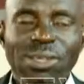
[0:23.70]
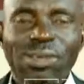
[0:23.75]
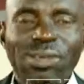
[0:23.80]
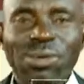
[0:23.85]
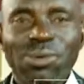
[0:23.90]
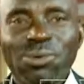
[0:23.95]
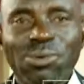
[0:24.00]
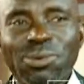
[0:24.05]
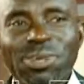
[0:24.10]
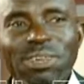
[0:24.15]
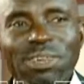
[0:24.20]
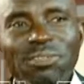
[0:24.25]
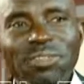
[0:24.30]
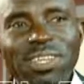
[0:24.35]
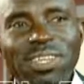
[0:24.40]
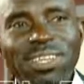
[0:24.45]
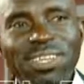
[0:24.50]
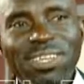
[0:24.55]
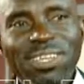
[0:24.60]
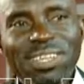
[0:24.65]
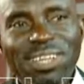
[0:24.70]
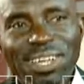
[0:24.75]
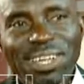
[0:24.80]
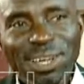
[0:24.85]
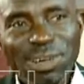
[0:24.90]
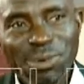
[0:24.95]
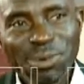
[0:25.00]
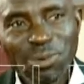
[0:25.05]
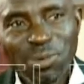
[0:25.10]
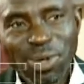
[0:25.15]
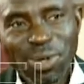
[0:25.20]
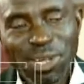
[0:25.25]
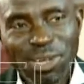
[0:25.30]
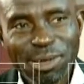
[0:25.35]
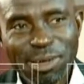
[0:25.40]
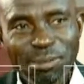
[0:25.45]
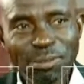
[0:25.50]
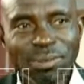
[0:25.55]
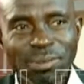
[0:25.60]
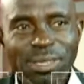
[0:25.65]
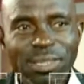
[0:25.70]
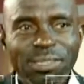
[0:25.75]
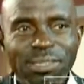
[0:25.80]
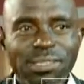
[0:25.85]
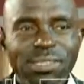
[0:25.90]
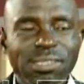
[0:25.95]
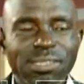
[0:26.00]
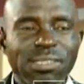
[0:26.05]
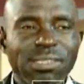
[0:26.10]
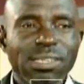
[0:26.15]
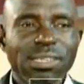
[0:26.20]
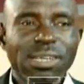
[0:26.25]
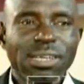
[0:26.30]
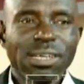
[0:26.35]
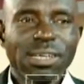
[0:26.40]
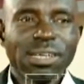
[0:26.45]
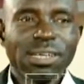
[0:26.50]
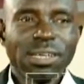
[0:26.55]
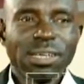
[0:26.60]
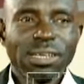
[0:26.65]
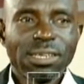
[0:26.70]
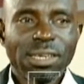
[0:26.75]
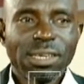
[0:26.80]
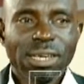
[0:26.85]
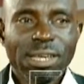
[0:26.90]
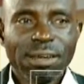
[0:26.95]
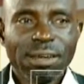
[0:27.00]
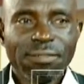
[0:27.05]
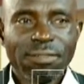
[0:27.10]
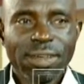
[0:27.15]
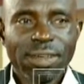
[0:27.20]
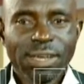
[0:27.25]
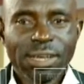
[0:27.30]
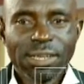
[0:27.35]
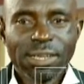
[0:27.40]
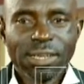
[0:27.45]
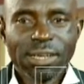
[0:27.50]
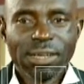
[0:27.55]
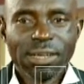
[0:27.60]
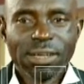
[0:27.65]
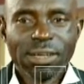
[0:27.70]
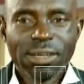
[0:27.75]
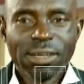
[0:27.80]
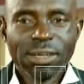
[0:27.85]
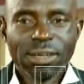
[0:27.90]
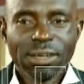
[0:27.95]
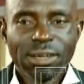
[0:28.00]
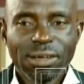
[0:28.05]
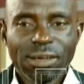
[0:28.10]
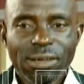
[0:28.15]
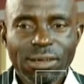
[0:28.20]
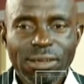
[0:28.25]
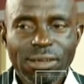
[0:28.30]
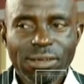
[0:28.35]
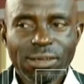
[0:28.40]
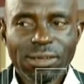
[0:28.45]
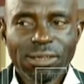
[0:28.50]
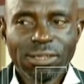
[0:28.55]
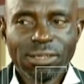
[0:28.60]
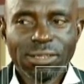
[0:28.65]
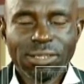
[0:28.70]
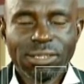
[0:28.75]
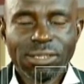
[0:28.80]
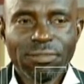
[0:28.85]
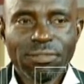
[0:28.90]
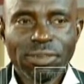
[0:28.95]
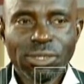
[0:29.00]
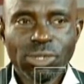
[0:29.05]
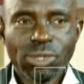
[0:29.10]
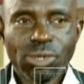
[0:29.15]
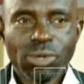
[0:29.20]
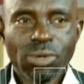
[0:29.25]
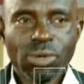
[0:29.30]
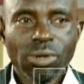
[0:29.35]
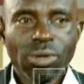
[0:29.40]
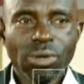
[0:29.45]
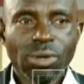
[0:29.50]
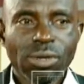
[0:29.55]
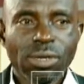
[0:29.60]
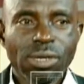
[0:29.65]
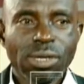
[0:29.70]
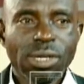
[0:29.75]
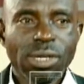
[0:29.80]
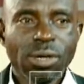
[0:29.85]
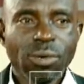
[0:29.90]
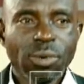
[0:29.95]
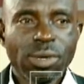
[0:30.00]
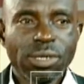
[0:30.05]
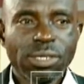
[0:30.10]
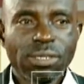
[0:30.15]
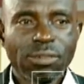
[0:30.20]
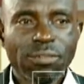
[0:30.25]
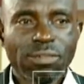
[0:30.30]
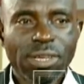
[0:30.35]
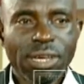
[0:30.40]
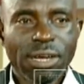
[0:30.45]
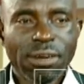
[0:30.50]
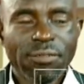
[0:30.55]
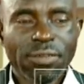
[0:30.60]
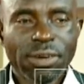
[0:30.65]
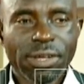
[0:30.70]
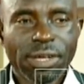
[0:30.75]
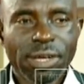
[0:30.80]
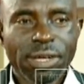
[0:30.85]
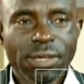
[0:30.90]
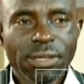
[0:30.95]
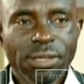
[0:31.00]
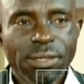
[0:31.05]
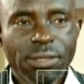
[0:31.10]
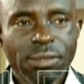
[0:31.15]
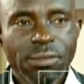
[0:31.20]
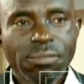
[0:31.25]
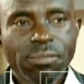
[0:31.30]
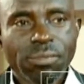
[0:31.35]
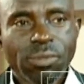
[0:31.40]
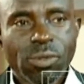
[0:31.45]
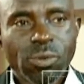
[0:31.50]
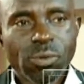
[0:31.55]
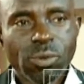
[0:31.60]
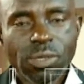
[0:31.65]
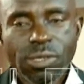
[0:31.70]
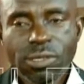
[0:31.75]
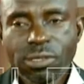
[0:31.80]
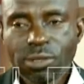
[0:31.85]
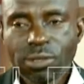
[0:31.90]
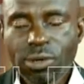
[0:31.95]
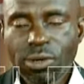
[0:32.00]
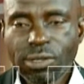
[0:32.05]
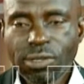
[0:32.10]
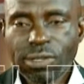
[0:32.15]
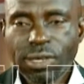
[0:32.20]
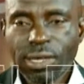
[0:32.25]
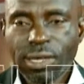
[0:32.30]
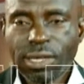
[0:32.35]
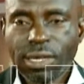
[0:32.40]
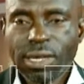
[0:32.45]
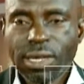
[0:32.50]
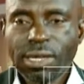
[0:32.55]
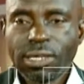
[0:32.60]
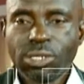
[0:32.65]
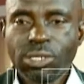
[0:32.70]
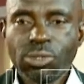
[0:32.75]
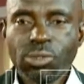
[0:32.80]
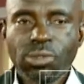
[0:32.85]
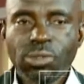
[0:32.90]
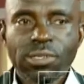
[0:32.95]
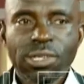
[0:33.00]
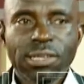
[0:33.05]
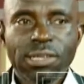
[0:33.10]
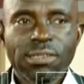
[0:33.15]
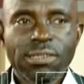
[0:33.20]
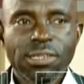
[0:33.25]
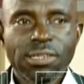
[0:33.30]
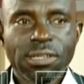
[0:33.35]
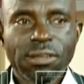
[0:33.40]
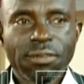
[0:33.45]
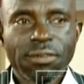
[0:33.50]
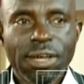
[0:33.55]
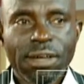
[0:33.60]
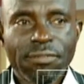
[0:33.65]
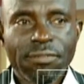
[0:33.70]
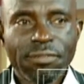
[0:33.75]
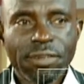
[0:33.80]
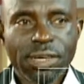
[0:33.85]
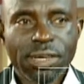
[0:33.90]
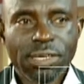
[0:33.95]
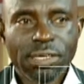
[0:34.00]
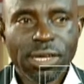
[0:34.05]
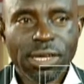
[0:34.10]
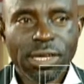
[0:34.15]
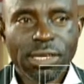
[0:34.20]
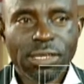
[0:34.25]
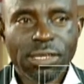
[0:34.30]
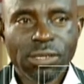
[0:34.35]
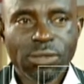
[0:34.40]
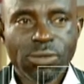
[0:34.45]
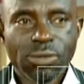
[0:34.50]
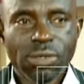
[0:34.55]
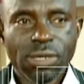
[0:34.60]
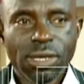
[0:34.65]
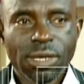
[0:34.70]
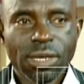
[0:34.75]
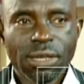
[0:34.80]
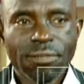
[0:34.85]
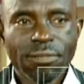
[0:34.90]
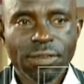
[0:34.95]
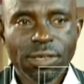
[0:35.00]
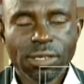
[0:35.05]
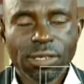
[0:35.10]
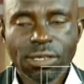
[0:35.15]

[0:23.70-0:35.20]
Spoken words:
Good evening and welcome. This is the Lifeline TV show on Equa TV Africa. We discuss legal issues as they affect our day-to-day living.